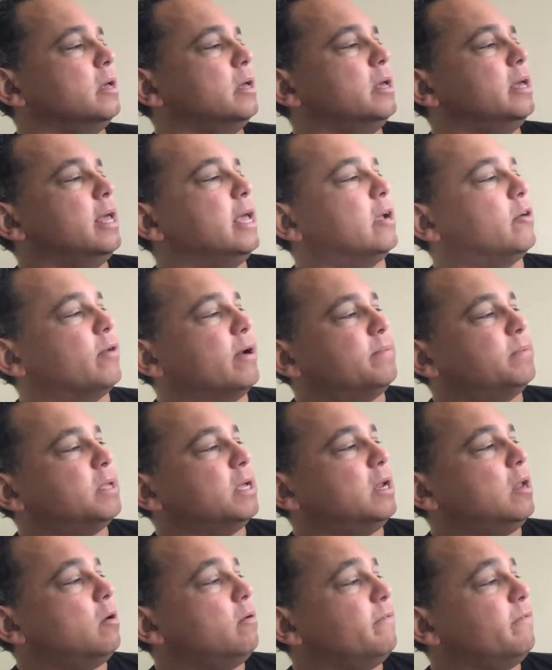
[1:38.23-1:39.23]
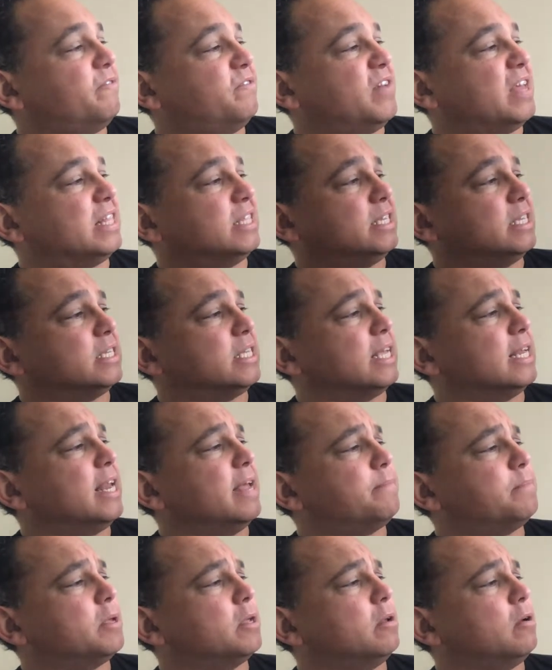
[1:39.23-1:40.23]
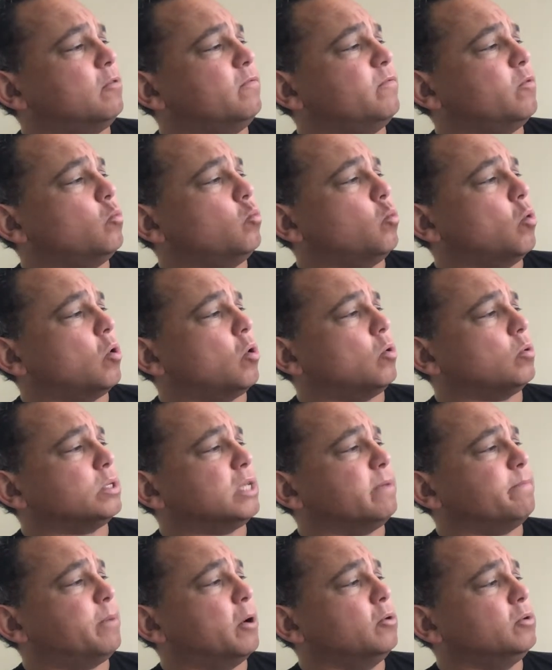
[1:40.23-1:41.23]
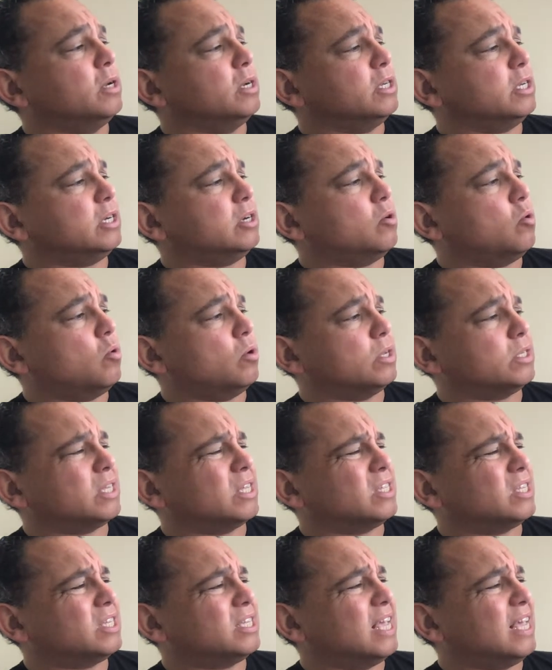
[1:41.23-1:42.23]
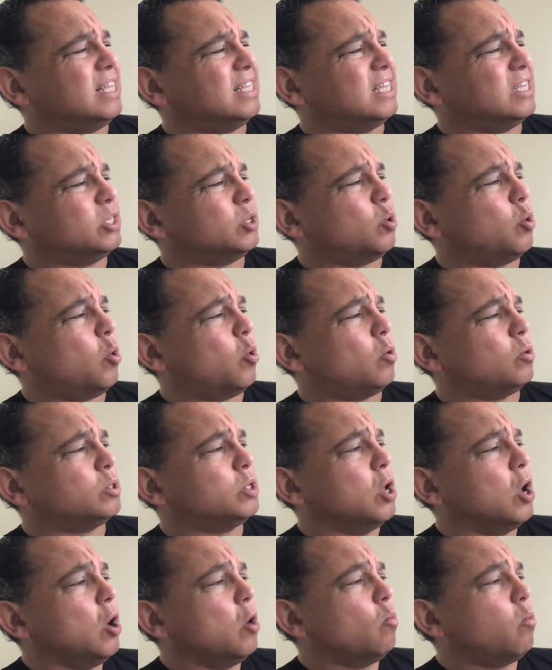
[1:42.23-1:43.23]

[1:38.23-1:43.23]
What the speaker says: He crept along fences, he leapt over walls, he poked into corners and sneaked into halls.